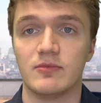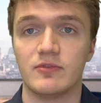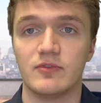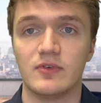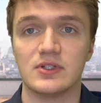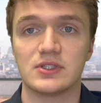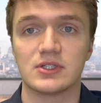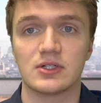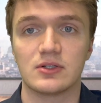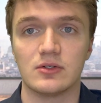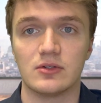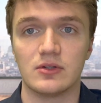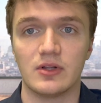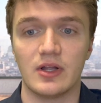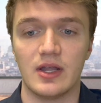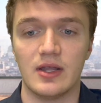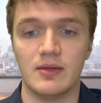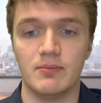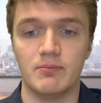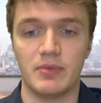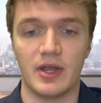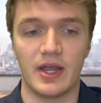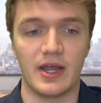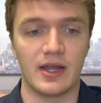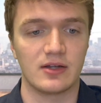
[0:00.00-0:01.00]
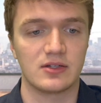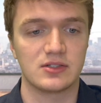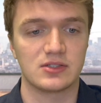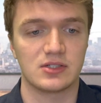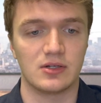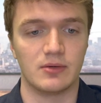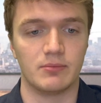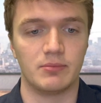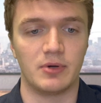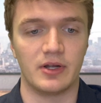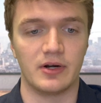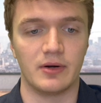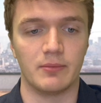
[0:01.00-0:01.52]
physical impacts
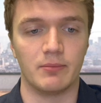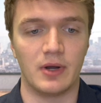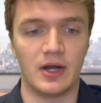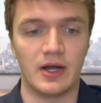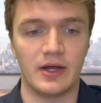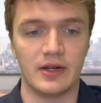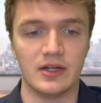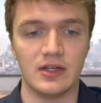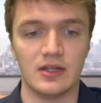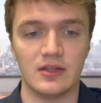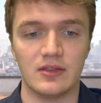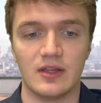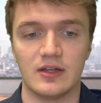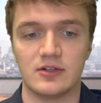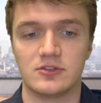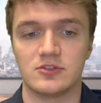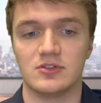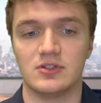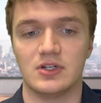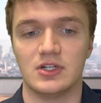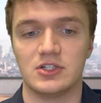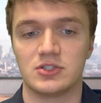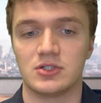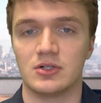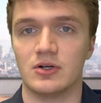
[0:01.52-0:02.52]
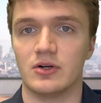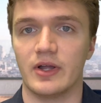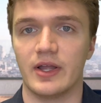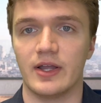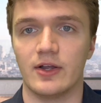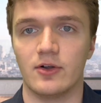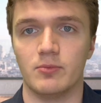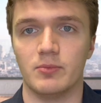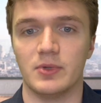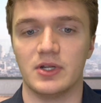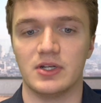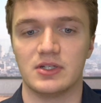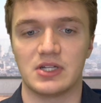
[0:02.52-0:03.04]
upon a body that traditional
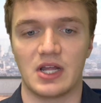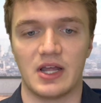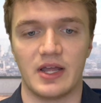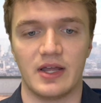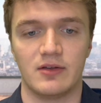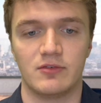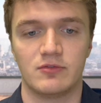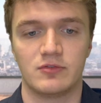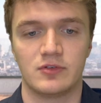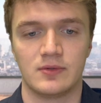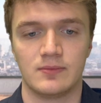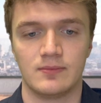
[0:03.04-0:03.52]
ailments have.